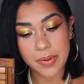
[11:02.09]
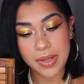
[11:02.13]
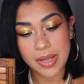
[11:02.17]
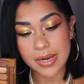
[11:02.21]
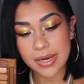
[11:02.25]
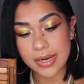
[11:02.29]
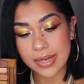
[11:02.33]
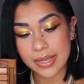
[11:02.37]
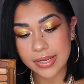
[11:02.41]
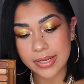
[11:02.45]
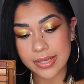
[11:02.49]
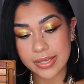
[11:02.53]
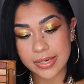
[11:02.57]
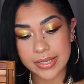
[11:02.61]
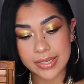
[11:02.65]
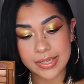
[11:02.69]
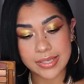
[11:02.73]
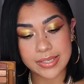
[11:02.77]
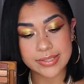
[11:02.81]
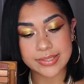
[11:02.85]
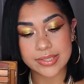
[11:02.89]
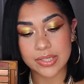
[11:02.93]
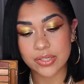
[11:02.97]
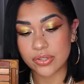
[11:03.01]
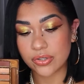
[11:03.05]
palette, it
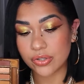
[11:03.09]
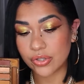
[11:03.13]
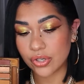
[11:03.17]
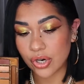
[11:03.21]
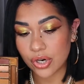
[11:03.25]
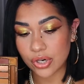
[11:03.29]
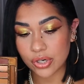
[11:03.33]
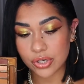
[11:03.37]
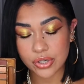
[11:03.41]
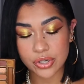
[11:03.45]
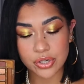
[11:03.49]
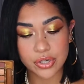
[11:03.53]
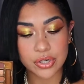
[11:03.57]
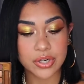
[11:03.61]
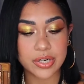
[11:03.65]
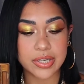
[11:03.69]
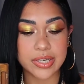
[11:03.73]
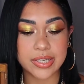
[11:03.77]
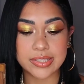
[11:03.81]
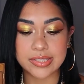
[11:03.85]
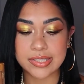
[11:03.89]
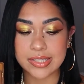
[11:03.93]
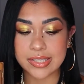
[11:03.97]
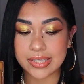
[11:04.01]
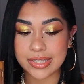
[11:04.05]
is a darker,
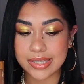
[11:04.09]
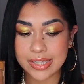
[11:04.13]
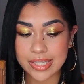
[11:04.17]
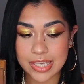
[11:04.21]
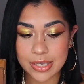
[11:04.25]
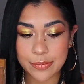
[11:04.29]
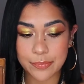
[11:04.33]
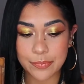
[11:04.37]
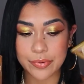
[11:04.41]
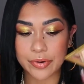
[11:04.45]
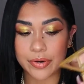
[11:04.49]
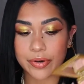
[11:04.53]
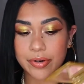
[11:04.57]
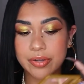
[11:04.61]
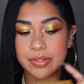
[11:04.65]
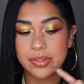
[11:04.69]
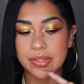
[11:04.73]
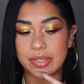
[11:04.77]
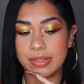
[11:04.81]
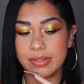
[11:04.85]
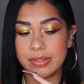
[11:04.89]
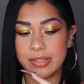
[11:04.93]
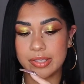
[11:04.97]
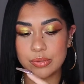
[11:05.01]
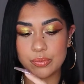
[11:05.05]
it's deeper
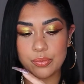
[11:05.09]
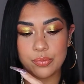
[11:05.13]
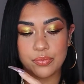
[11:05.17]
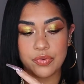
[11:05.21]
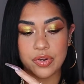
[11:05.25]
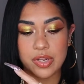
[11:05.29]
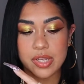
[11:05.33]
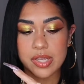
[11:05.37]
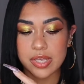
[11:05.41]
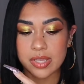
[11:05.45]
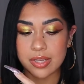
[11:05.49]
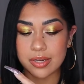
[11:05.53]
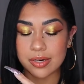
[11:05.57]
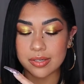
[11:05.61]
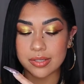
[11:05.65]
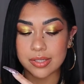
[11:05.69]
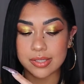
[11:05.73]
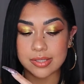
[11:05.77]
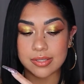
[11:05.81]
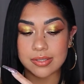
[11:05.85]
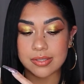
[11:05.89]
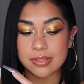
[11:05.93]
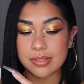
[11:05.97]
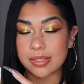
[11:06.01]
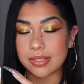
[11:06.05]
than this one right here.
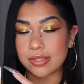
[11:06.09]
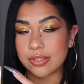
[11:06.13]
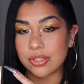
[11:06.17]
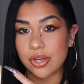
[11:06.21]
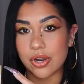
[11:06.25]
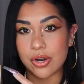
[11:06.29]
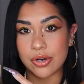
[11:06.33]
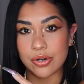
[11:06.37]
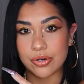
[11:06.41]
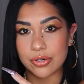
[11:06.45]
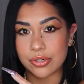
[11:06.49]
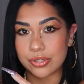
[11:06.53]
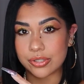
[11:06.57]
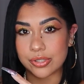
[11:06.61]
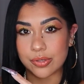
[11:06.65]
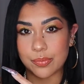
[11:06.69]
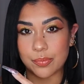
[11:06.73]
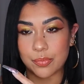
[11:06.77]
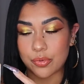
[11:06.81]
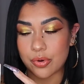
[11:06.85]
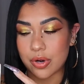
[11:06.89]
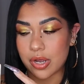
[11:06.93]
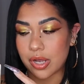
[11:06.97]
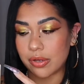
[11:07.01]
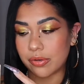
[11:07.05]
This is the darkest
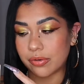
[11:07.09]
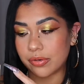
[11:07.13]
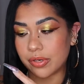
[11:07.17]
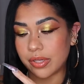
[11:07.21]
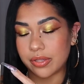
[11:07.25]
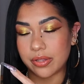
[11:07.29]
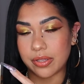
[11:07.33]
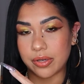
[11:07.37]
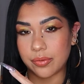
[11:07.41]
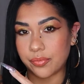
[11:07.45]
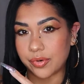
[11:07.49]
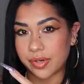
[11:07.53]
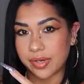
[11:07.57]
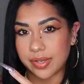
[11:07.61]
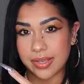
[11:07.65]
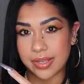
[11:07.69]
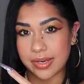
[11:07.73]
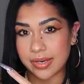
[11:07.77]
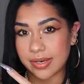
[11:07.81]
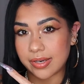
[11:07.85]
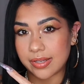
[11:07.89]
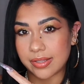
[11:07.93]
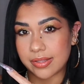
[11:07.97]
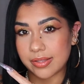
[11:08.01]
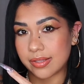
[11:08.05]
brown that we're
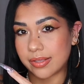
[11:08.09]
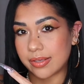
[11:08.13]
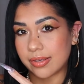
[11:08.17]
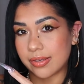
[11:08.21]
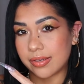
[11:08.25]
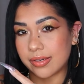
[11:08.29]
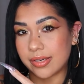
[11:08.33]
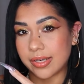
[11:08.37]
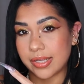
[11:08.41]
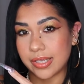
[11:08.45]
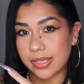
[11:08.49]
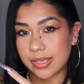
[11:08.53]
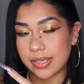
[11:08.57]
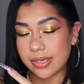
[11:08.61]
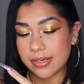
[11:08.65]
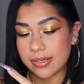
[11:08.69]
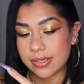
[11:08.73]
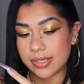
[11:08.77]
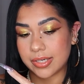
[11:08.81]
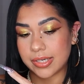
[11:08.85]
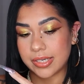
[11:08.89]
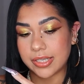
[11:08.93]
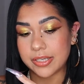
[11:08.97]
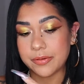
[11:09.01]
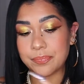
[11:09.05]
getting in the Naked
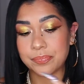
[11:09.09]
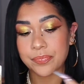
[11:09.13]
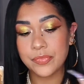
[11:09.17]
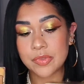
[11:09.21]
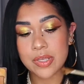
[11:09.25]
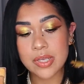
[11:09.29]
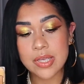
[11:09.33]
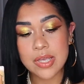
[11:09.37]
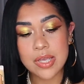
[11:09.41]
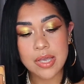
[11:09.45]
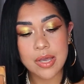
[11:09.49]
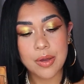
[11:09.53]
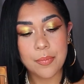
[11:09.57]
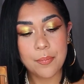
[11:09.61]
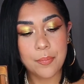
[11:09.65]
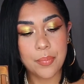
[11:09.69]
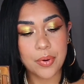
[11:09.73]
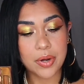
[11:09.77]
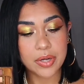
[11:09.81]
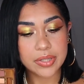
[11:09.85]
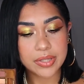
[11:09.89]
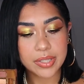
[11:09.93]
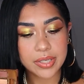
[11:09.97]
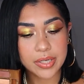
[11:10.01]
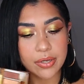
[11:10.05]
Honey.
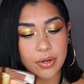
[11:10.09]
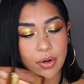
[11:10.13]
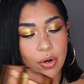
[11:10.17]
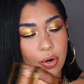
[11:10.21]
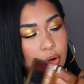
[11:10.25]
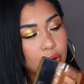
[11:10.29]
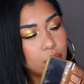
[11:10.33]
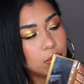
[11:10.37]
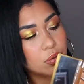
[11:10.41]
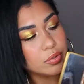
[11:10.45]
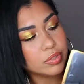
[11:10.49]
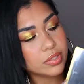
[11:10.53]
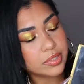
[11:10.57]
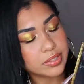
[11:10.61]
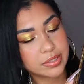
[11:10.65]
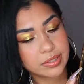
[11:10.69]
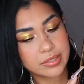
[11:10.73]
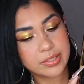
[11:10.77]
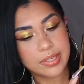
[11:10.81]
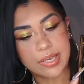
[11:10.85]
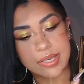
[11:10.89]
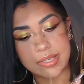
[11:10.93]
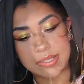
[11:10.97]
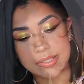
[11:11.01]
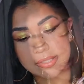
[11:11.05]
But the gold,
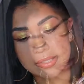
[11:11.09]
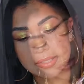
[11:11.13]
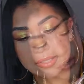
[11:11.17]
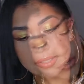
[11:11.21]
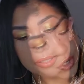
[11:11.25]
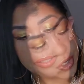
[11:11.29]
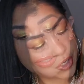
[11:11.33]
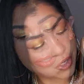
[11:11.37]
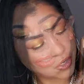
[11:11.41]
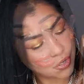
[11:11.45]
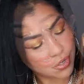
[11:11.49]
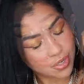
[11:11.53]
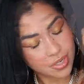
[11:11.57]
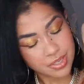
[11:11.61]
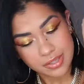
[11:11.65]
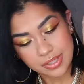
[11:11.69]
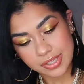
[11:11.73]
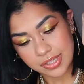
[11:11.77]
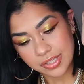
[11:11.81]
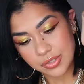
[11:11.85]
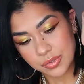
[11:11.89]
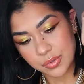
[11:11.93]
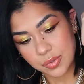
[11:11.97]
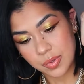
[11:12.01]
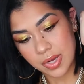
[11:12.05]
yes. So look at
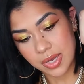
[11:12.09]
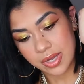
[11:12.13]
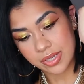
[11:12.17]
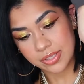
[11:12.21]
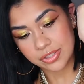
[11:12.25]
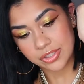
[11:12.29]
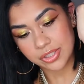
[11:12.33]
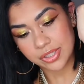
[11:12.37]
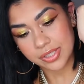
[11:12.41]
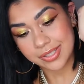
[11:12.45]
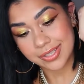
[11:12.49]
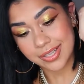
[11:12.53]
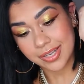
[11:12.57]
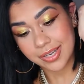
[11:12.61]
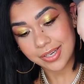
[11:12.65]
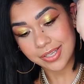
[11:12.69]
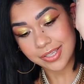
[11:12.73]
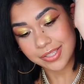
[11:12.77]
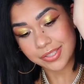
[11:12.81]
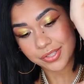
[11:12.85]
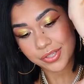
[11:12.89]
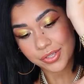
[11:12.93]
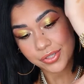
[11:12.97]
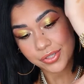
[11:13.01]
that swatch. That is